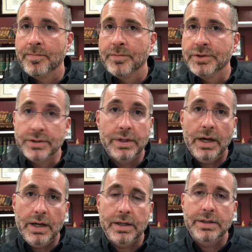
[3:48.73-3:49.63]
to
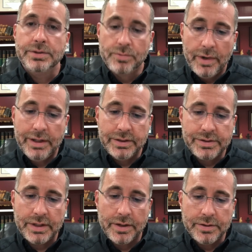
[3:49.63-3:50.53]
God. He's
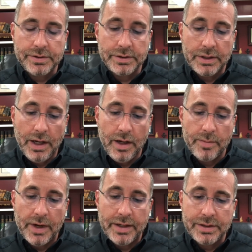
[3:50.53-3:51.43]
reconciled us to God
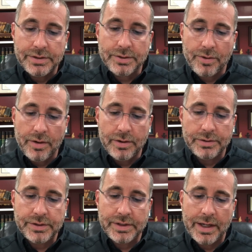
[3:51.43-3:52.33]
by his
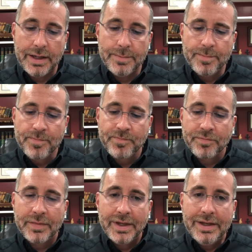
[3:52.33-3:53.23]
cross. And
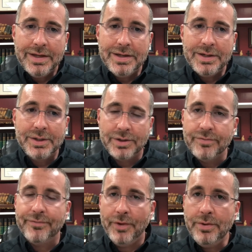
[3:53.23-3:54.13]
he
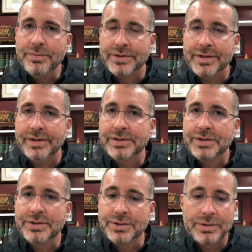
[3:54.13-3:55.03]
confirms this.
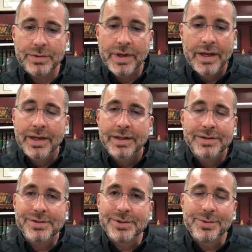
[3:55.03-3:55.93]
This is
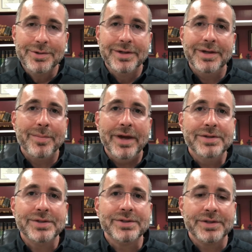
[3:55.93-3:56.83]
this is really
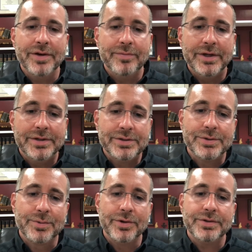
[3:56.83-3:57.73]
amazing stuff because
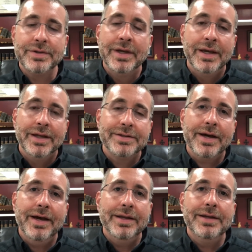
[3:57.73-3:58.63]
as we're
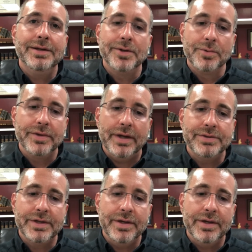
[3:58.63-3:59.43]
tying in here with Isaiah